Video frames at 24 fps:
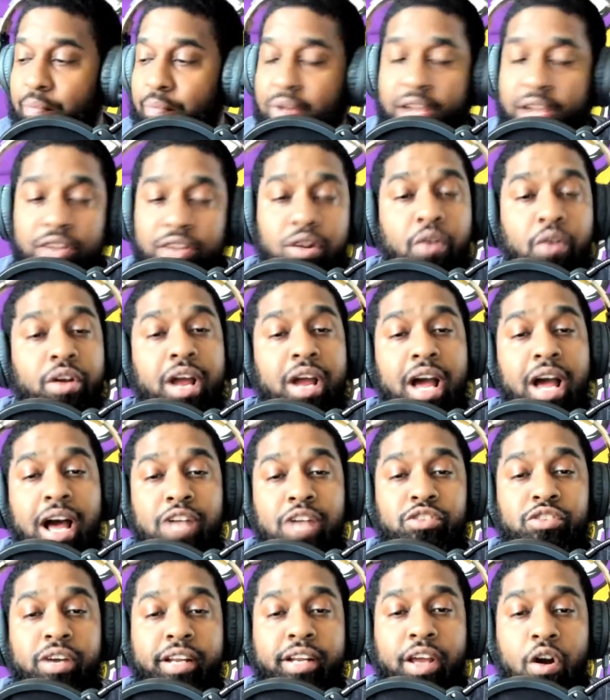Man, you know the
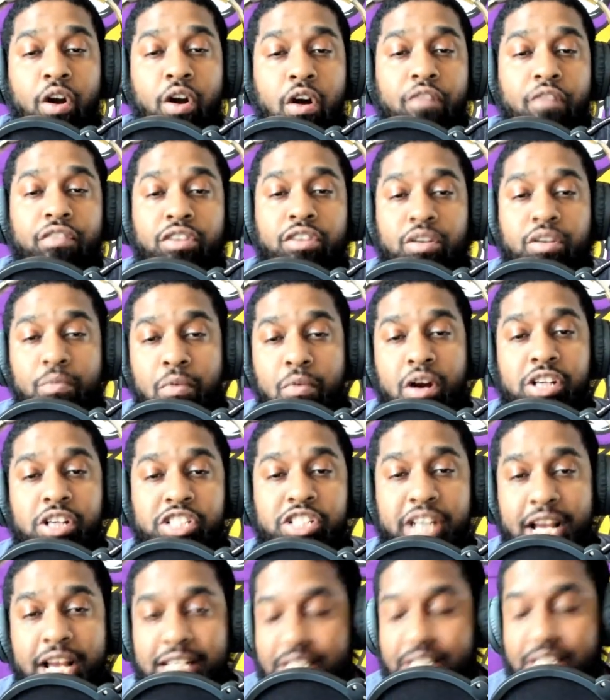contract they offered Lamar
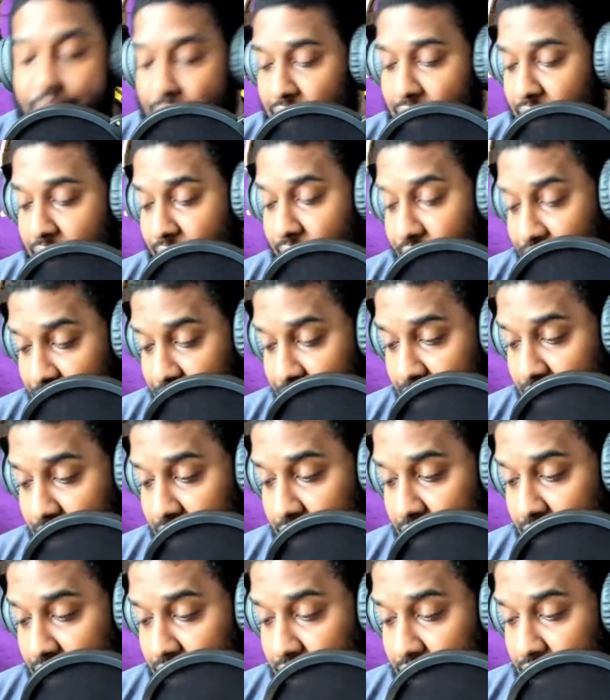Jackson, man?
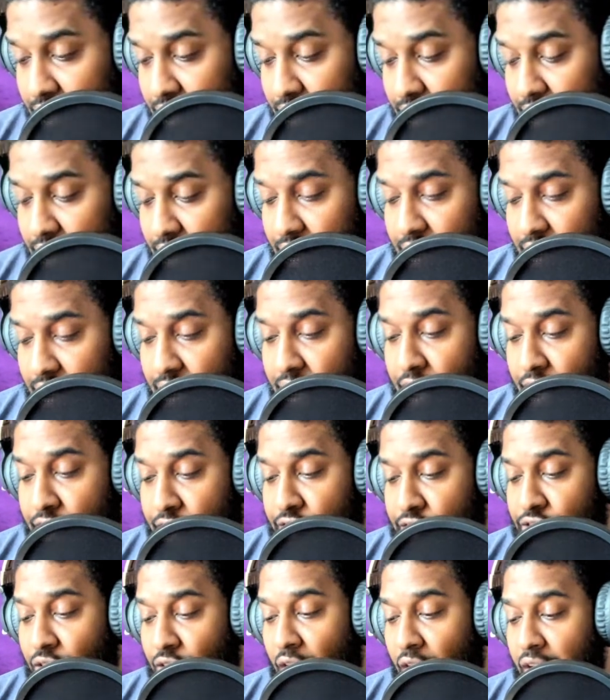And
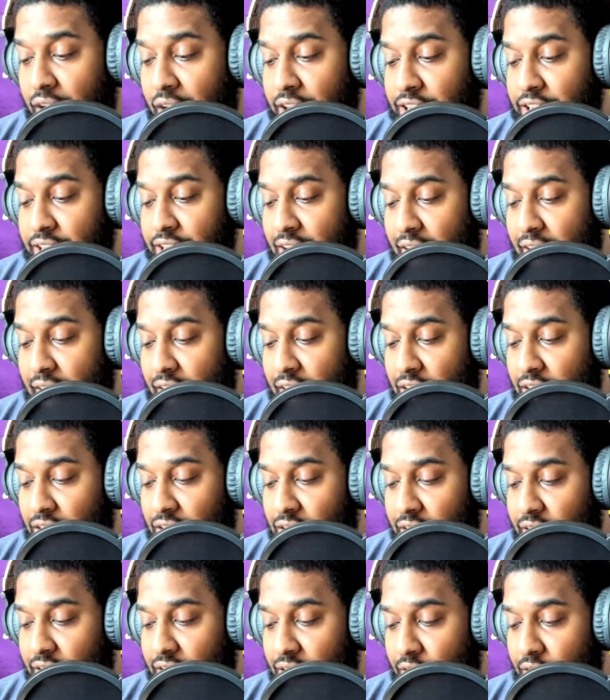it's crazy. I had to
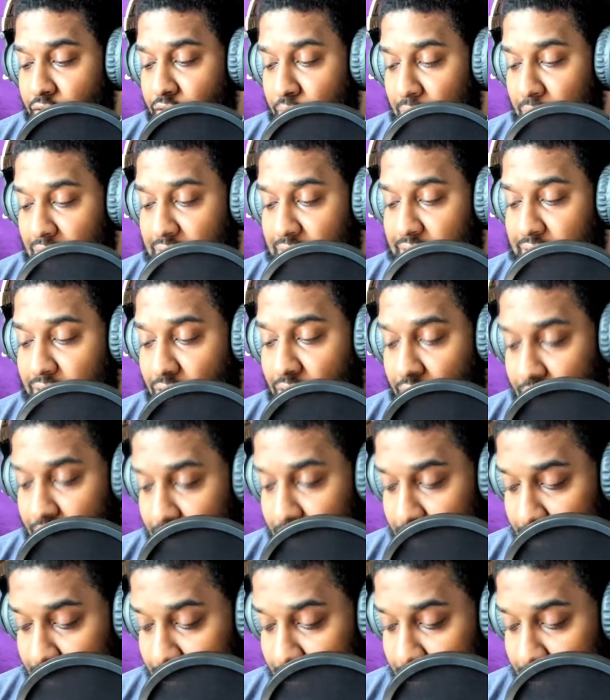look it up for myself.